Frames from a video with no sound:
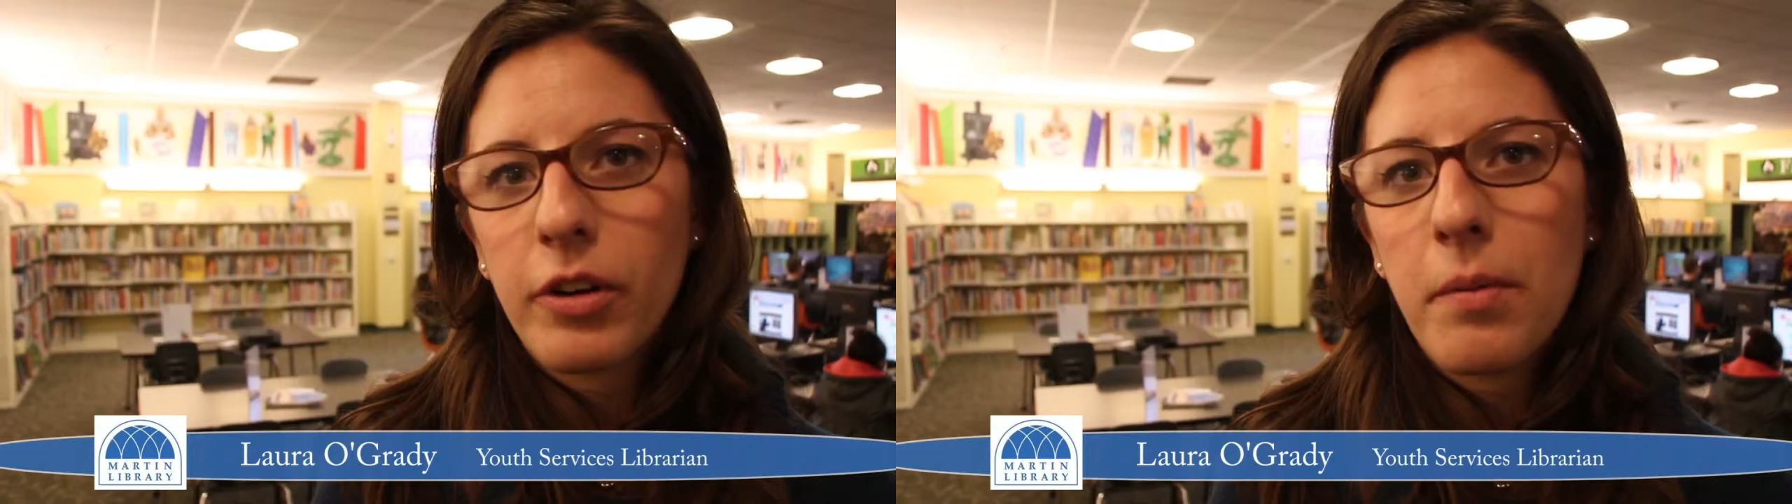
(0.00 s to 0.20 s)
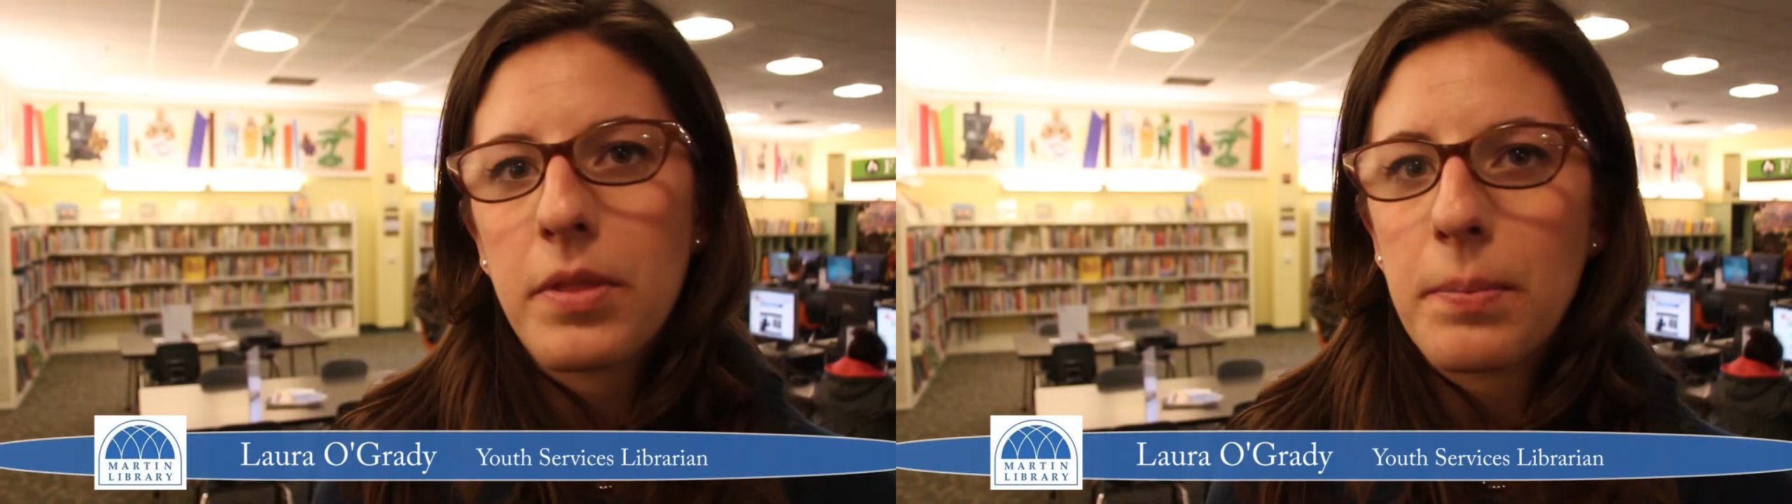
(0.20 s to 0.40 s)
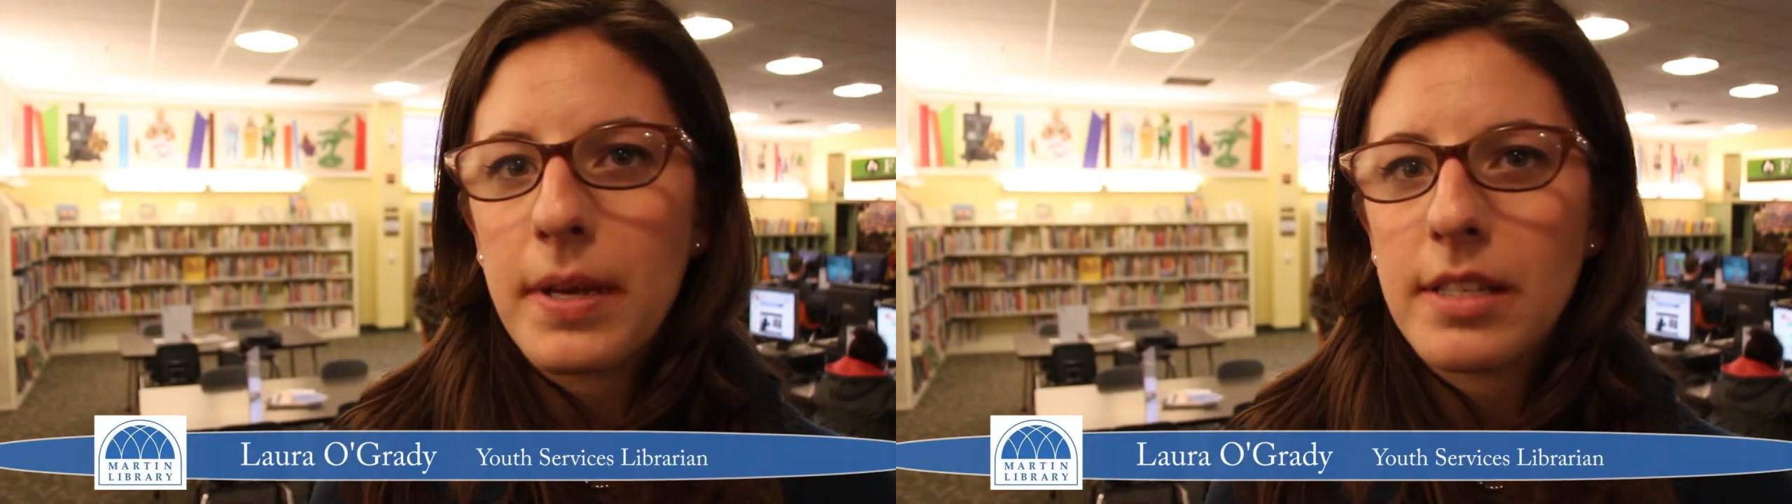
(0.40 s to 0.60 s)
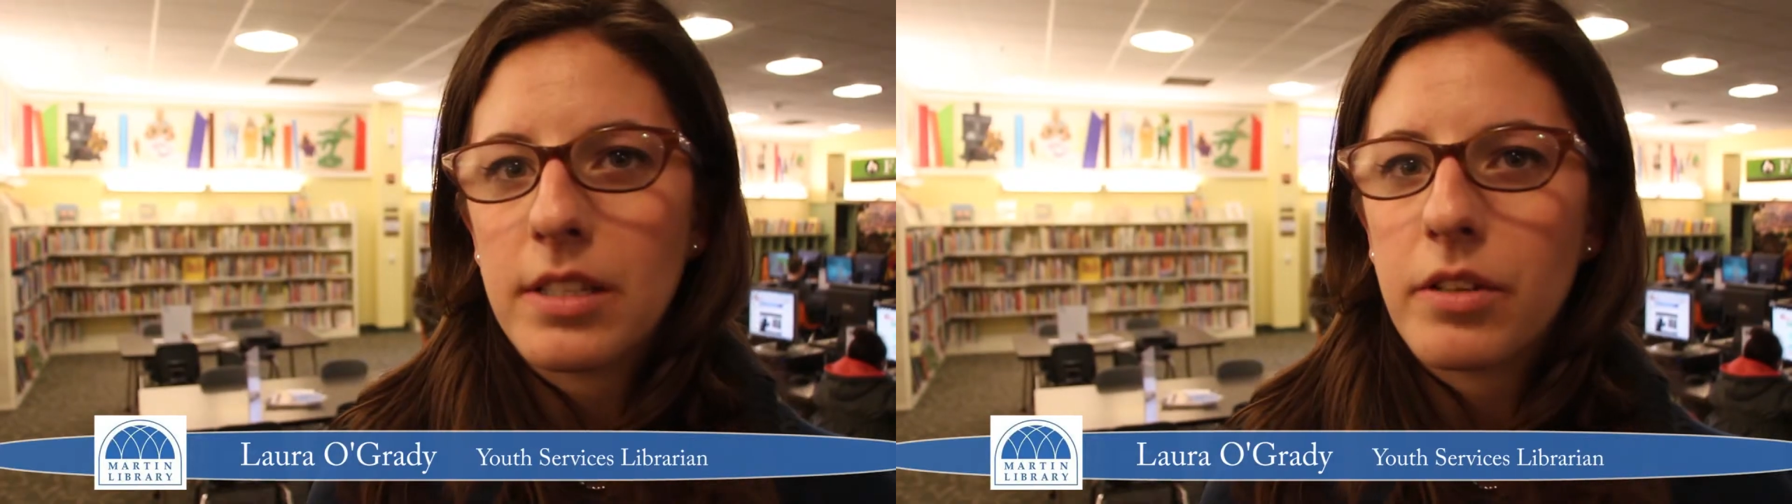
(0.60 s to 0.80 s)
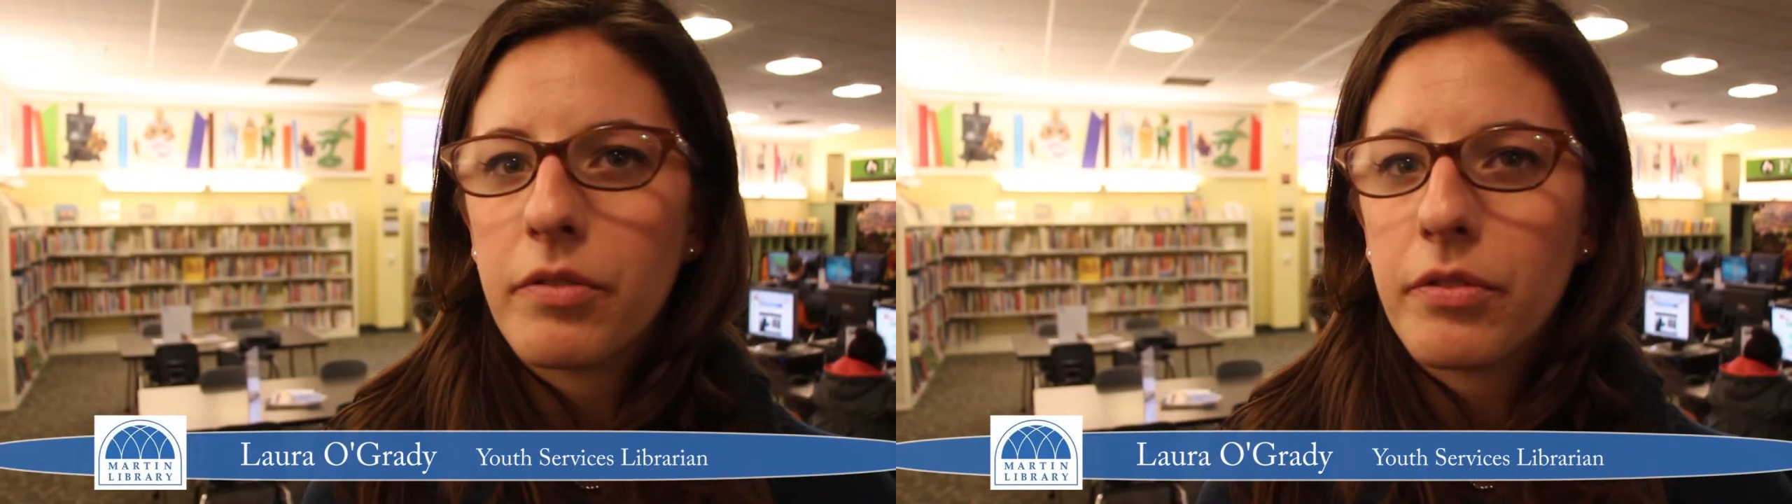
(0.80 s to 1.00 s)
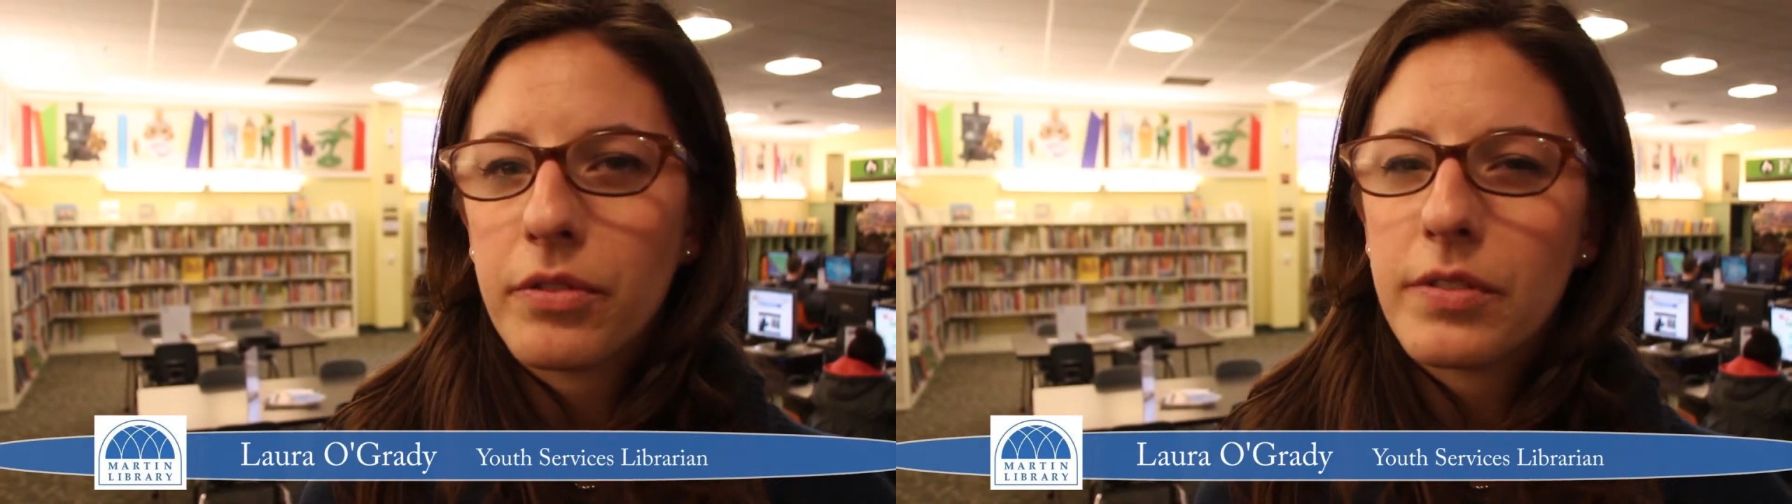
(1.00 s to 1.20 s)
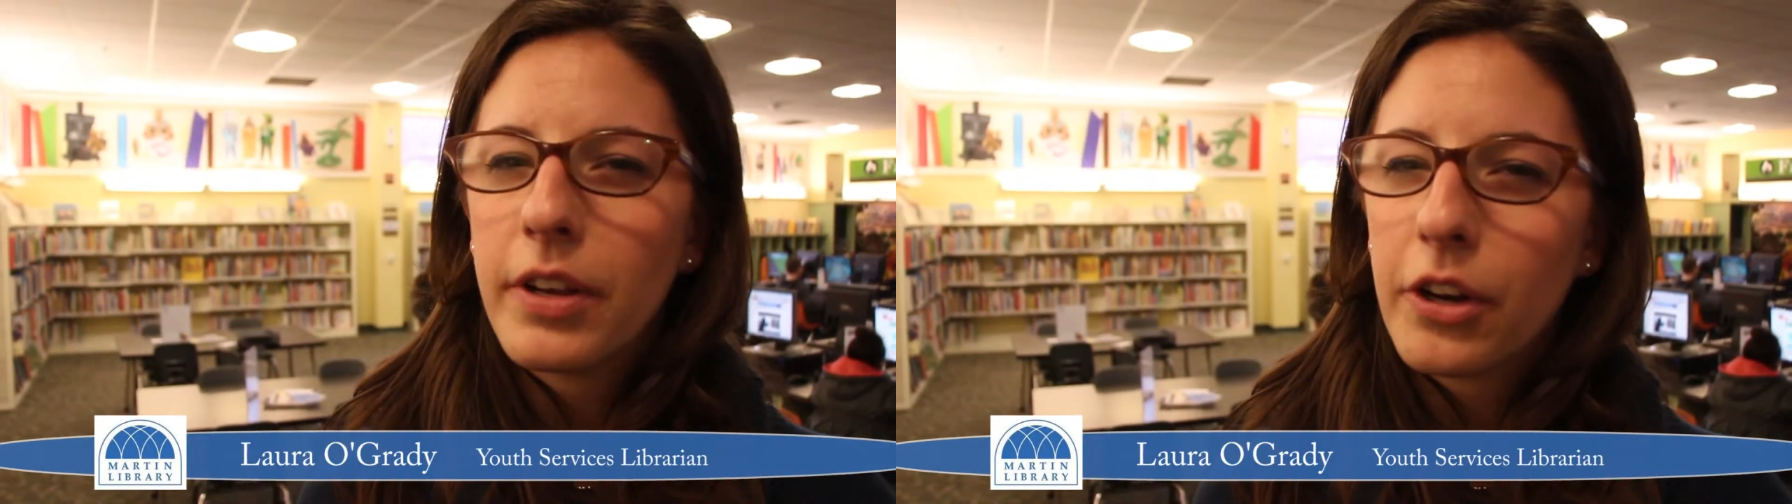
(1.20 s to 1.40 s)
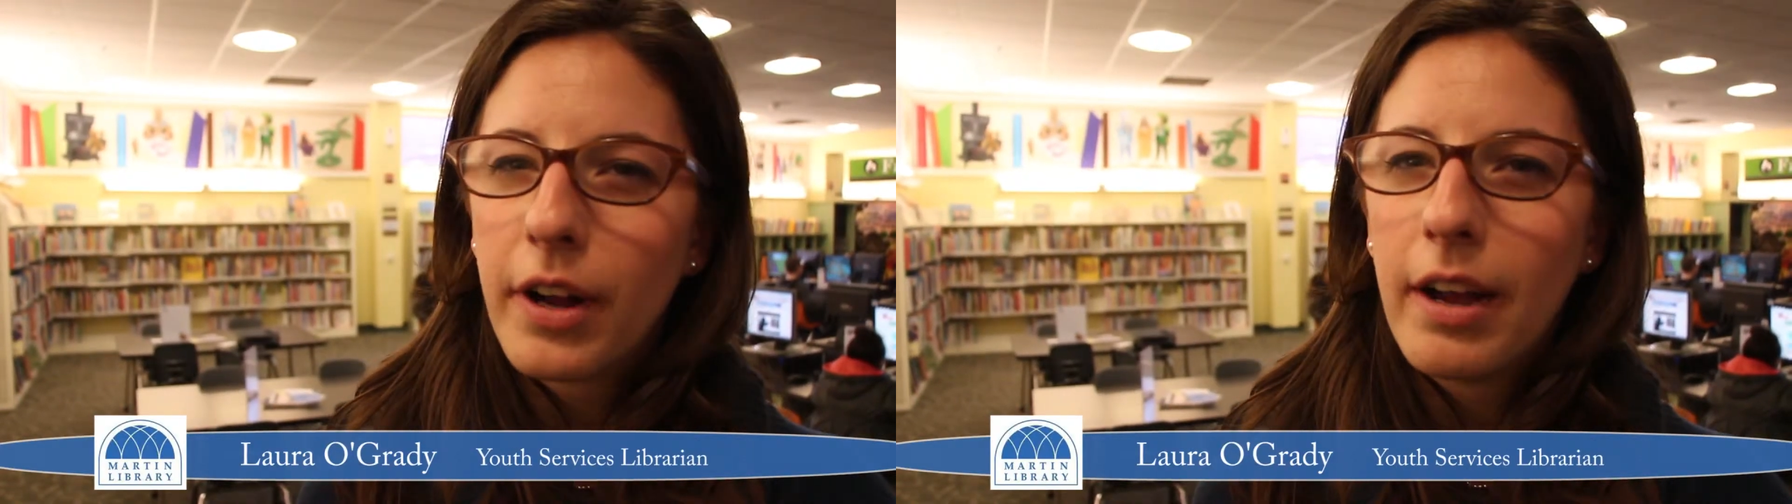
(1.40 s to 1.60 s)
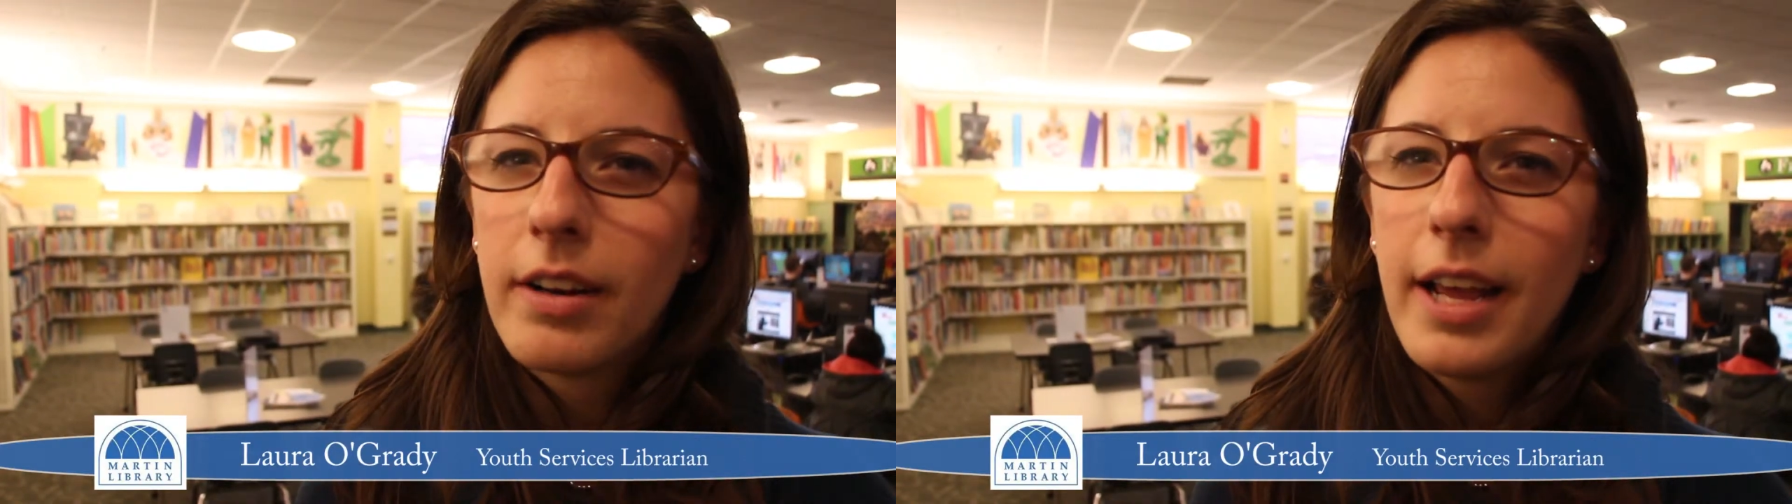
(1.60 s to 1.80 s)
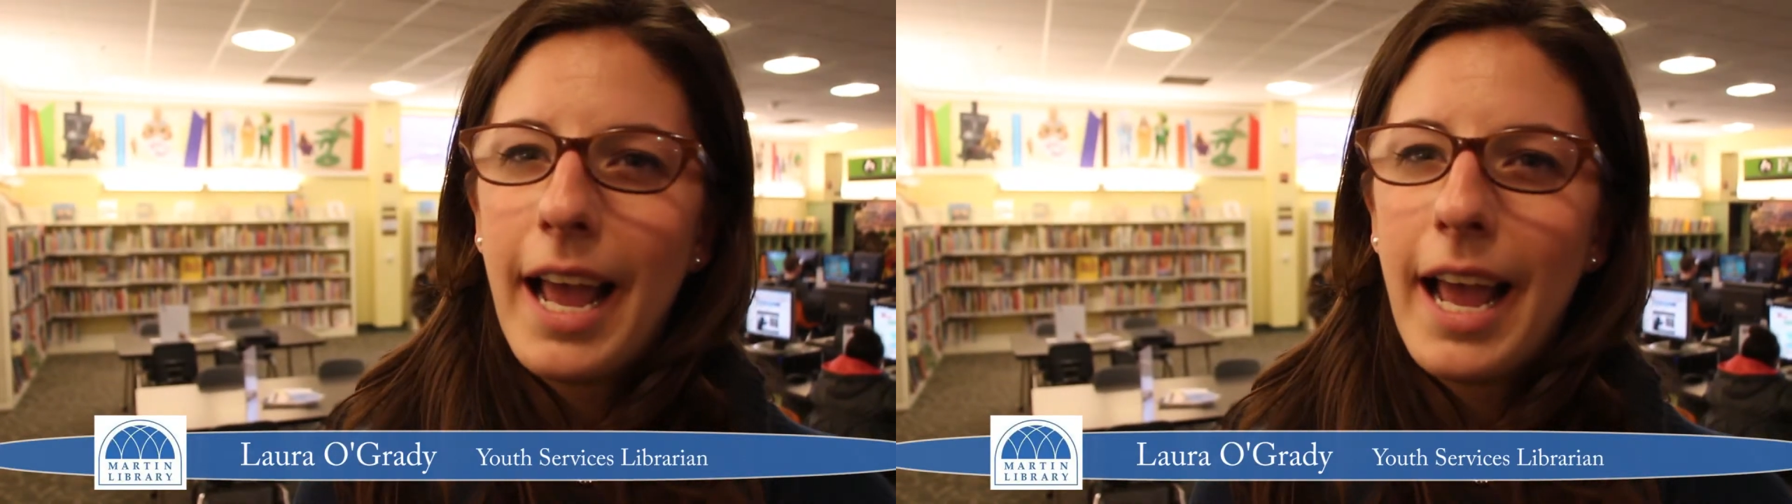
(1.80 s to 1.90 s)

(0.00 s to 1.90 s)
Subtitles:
around with the pieces to figure out